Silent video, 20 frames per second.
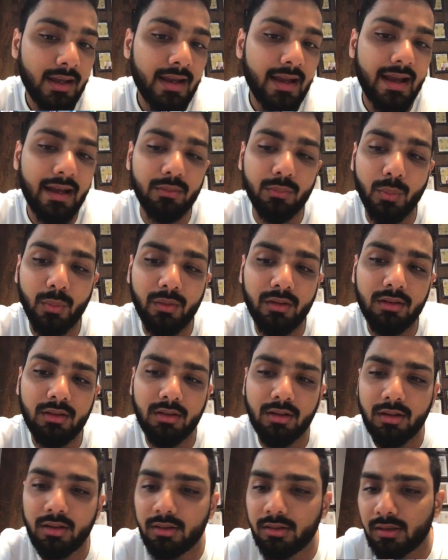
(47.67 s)
and we
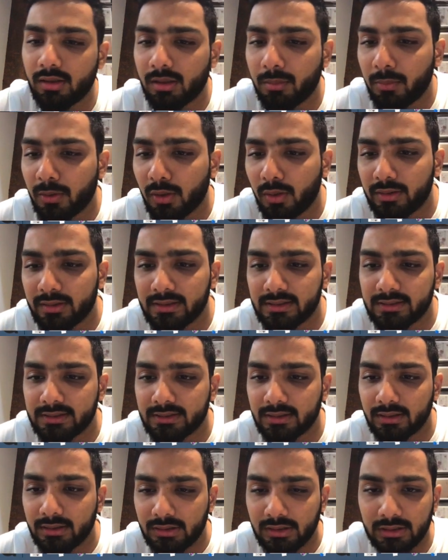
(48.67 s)
will uh, learn about all these
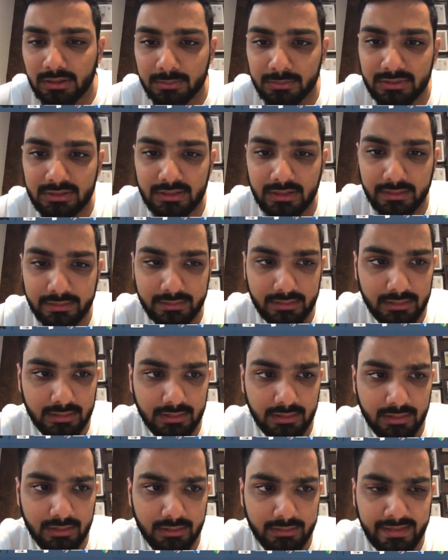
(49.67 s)
uh, terms in
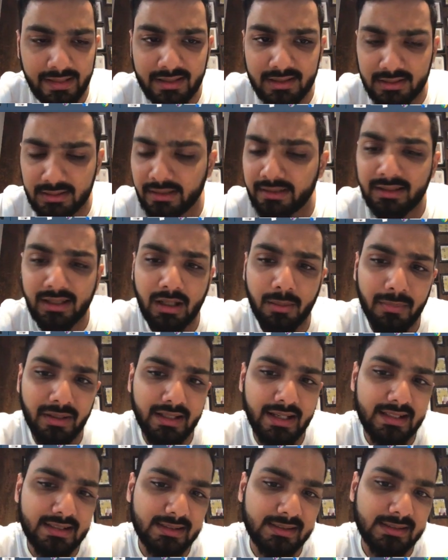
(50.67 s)
the next in the coming
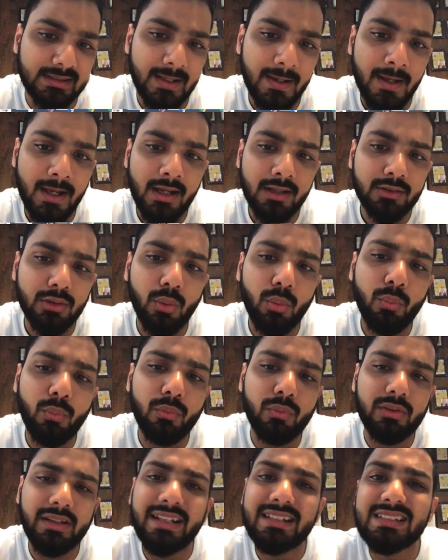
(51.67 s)
lessons so
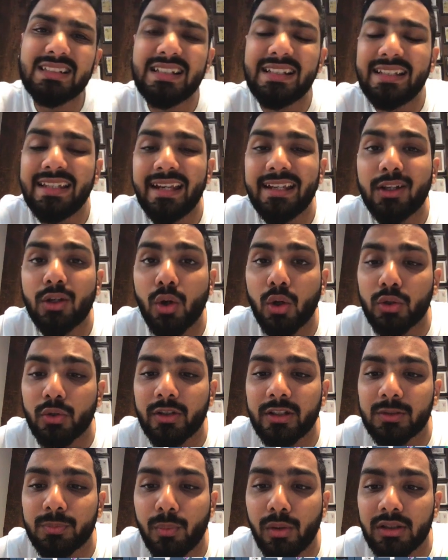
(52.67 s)
let's create an
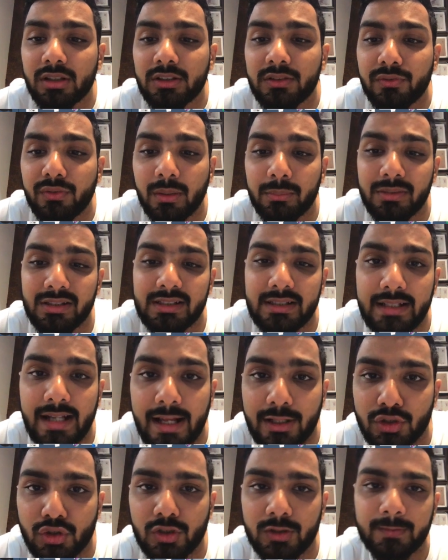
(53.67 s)
autoresponders from the
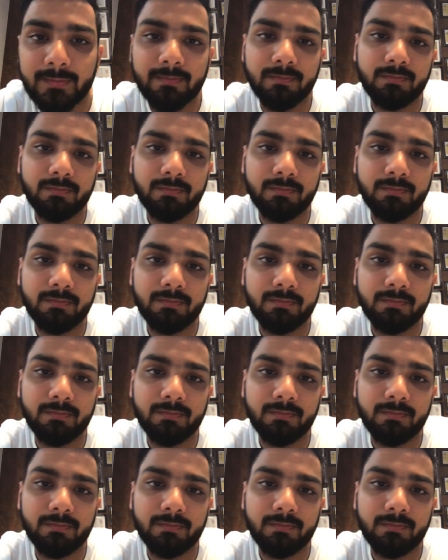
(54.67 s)
scratch